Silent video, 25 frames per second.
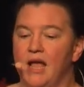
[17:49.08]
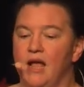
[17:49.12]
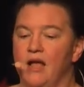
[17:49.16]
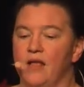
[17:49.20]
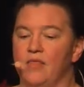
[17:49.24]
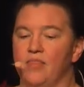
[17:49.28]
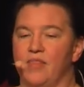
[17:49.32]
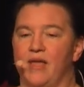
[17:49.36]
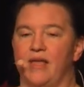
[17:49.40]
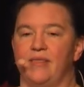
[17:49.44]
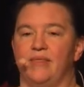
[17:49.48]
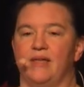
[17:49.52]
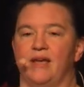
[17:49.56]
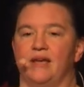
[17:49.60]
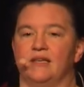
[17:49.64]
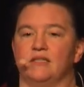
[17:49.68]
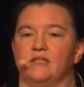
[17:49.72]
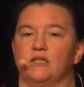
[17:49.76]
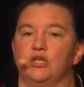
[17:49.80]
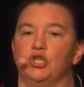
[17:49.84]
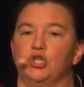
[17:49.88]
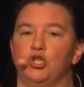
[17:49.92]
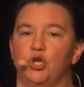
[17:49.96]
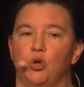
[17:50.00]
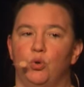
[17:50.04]
Then
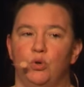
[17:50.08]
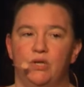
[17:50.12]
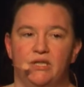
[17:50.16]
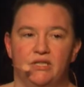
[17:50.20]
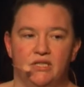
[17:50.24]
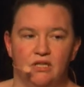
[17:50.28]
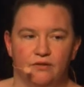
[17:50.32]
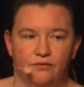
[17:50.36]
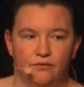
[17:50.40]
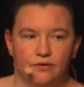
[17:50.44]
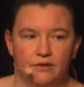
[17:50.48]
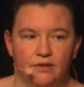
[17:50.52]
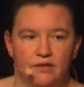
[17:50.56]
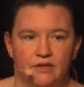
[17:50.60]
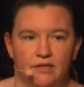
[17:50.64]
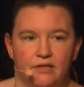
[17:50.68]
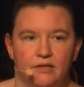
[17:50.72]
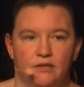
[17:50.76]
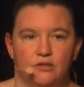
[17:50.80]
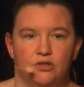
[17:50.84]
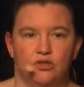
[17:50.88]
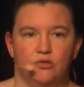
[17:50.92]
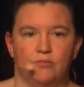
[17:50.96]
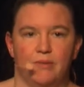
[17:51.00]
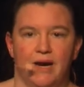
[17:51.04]
there's totally different
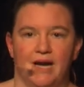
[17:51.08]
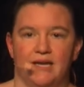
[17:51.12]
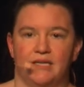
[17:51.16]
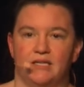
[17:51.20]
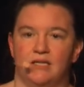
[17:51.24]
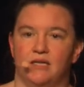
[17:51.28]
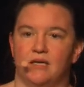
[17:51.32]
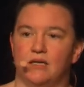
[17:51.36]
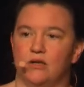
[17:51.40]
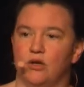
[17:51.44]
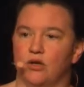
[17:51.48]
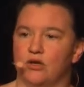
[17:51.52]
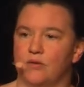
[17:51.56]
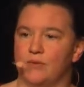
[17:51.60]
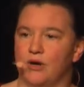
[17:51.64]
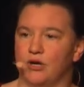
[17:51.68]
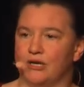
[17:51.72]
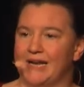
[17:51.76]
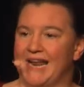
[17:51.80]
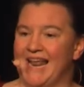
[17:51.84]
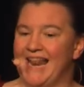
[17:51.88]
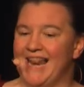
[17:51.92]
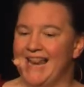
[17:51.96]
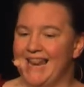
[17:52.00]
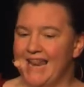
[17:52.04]
things. You might hear a lot about
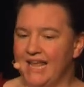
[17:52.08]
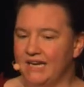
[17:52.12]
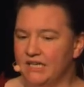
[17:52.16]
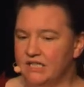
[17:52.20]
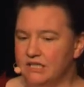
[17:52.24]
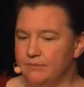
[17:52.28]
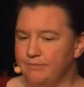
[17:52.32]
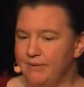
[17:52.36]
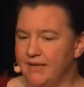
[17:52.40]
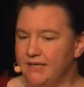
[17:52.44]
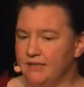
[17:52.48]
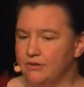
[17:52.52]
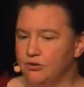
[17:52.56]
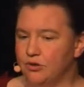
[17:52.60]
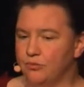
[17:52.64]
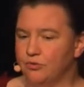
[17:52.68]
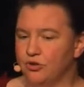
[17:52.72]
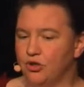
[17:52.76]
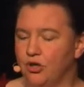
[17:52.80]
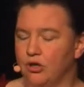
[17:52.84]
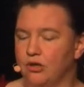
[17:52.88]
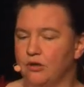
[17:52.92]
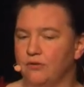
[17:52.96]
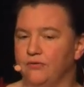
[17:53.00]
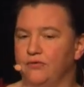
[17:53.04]
lattice-based
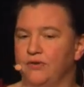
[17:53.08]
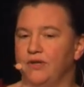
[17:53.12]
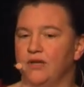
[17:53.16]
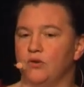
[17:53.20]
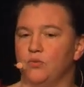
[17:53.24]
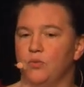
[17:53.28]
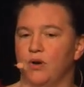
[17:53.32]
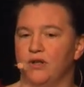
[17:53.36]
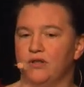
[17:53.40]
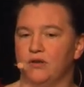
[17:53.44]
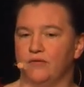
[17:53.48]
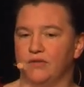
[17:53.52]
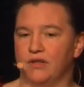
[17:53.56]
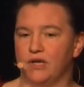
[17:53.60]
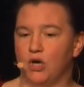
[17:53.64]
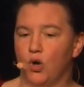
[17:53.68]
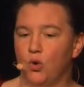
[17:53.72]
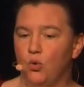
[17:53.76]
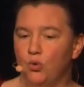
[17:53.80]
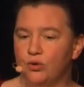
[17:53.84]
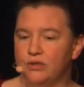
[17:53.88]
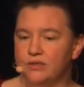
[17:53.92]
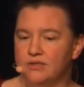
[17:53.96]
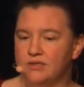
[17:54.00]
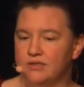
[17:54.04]
cryptography and one of the
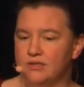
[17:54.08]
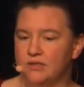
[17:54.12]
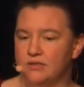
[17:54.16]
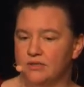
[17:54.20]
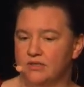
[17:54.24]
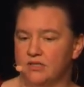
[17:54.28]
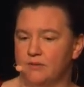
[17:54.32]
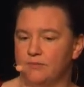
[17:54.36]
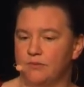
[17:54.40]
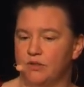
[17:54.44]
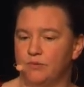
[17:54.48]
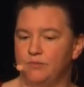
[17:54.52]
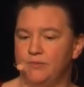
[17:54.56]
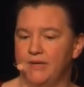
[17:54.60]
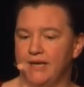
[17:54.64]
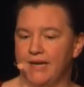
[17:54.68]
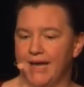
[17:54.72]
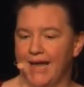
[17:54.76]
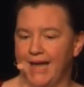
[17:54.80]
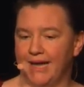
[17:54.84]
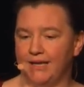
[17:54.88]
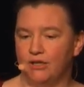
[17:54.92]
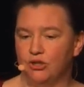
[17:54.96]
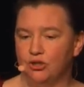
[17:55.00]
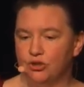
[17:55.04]
oldest systems being
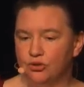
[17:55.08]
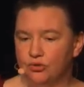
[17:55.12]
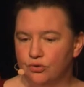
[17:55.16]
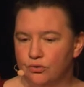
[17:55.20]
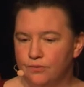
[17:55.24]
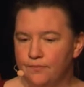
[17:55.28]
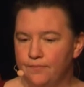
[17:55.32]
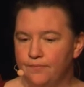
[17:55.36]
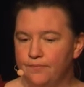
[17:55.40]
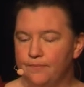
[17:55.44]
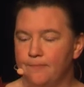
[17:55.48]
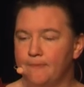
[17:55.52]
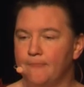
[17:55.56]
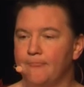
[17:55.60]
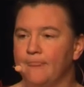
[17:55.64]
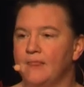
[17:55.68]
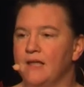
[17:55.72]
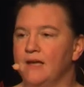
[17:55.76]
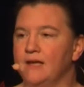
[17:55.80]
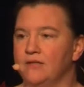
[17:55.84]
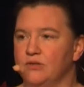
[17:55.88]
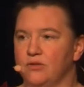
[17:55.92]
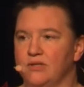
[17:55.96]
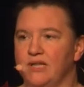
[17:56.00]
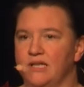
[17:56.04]
NTRU.
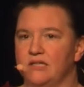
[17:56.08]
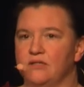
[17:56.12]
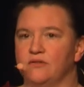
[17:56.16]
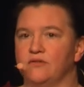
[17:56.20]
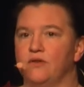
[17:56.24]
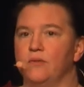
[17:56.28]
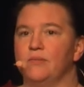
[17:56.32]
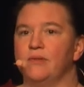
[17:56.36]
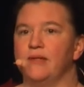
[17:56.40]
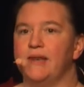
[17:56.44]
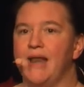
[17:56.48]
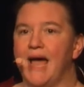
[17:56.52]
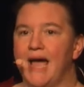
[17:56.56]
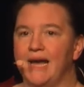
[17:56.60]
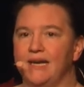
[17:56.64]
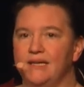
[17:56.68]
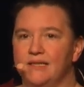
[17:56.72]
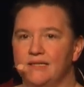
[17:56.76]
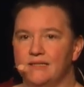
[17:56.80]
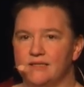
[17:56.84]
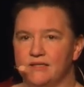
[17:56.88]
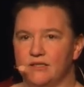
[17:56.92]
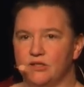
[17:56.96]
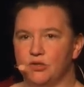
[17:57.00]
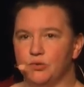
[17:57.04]
So that's from the
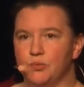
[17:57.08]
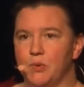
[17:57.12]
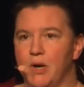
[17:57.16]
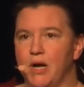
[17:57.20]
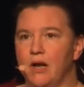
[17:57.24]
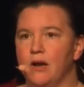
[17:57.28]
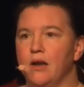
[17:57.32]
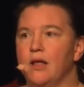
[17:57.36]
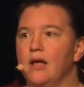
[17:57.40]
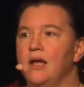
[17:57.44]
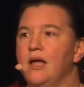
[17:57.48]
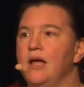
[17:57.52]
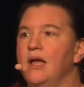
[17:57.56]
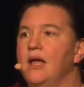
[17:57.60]
90s as well.